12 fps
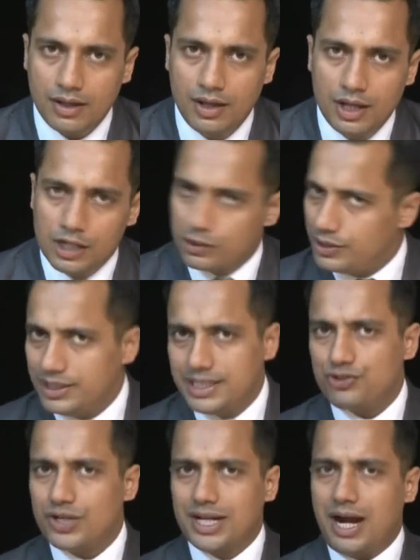So in
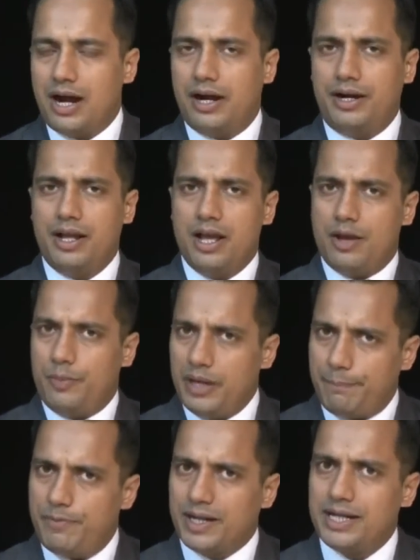this regard, we
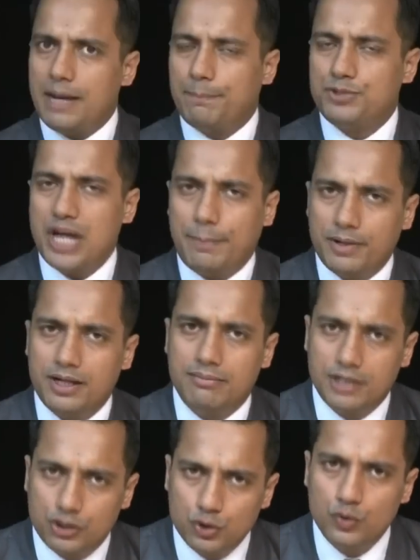have picked up chapter
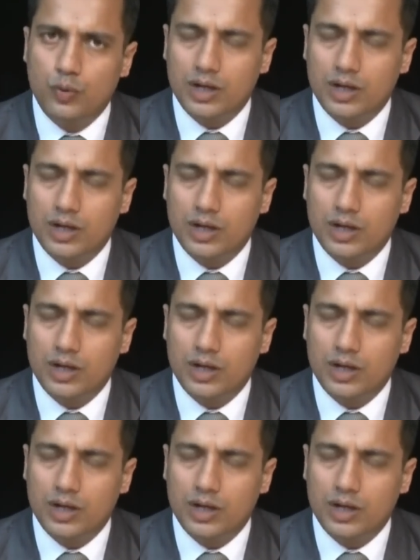number two,